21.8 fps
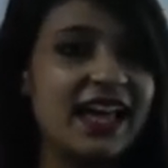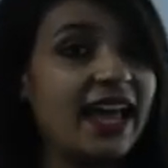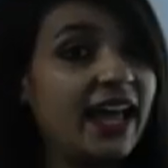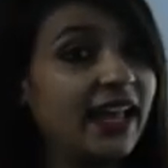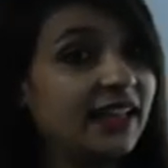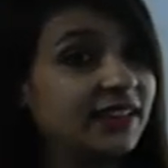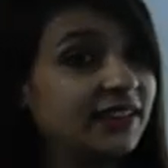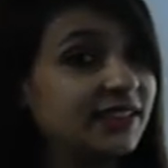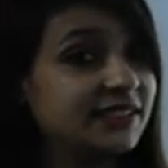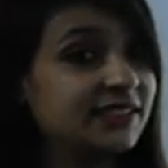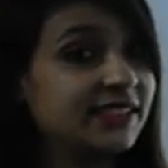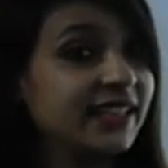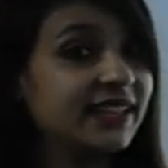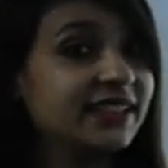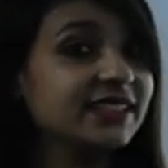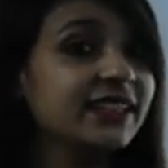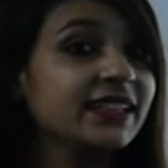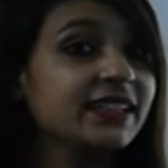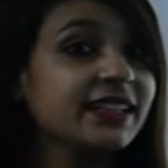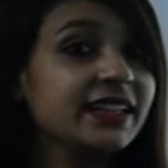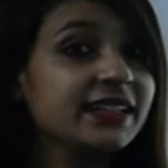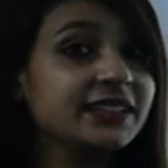and the
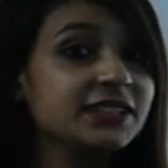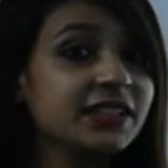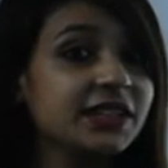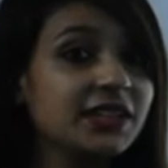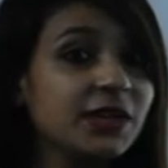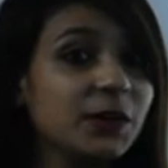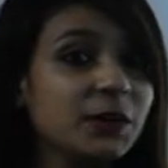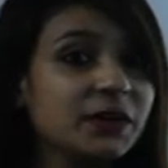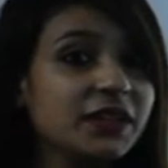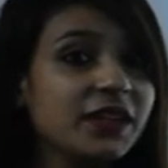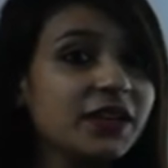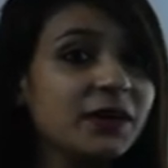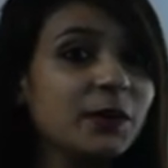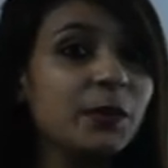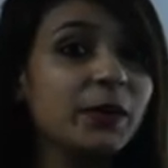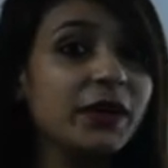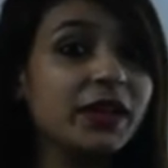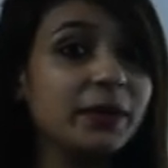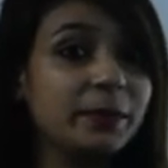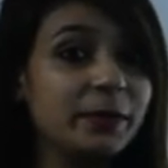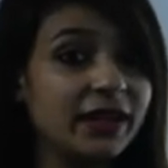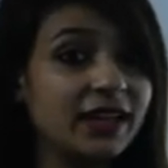second executor
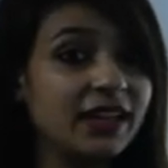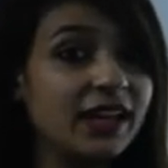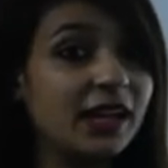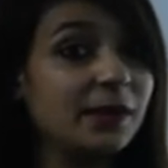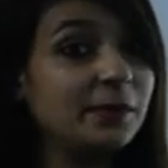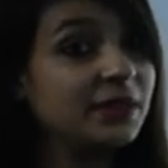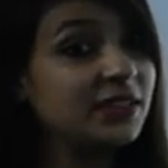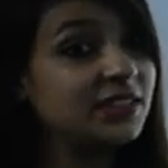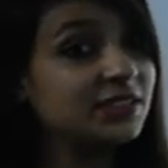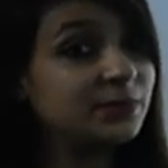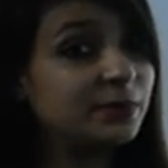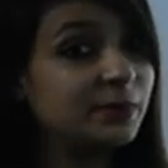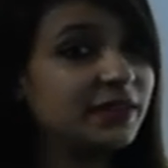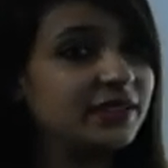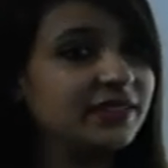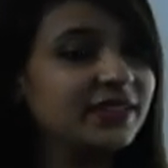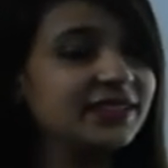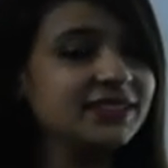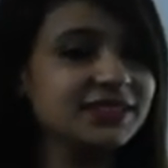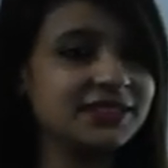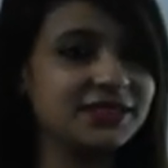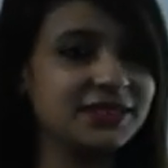will become his
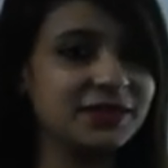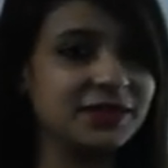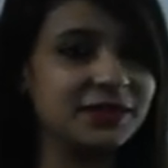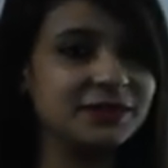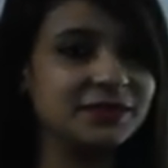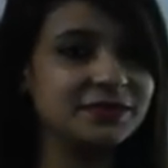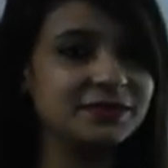minister,